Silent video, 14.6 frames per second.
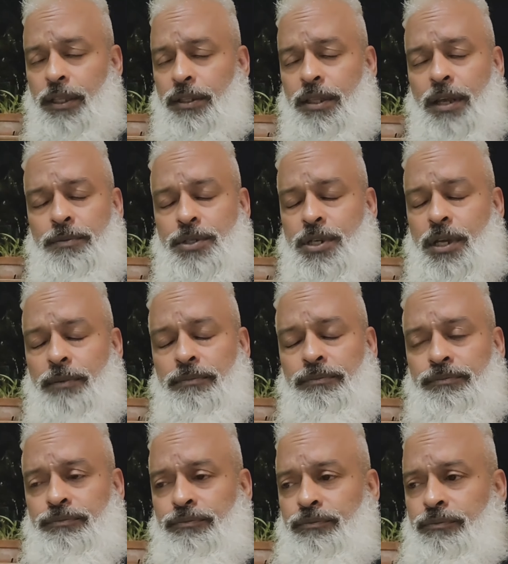the thumbs up,
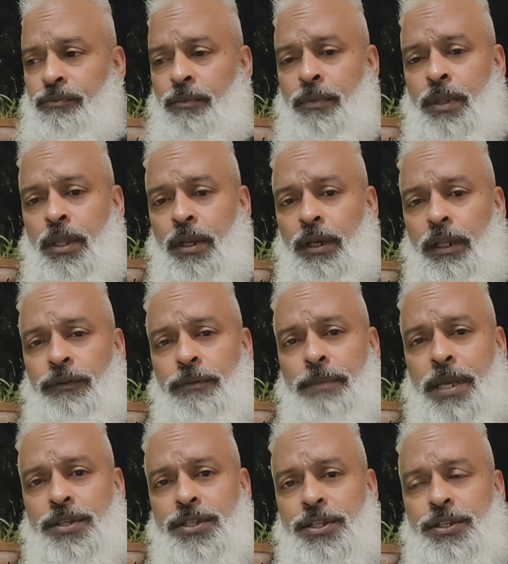leave a
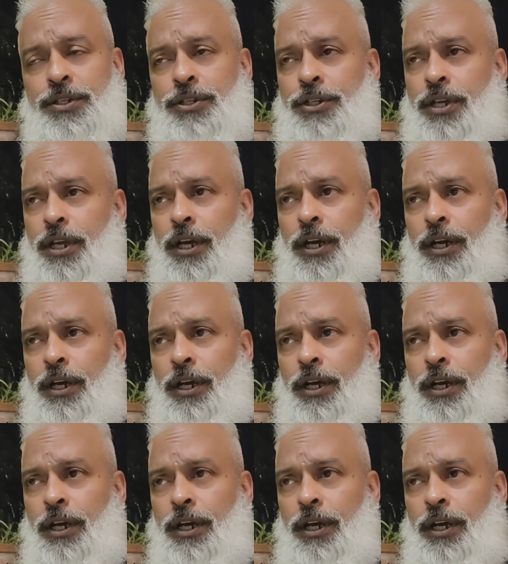message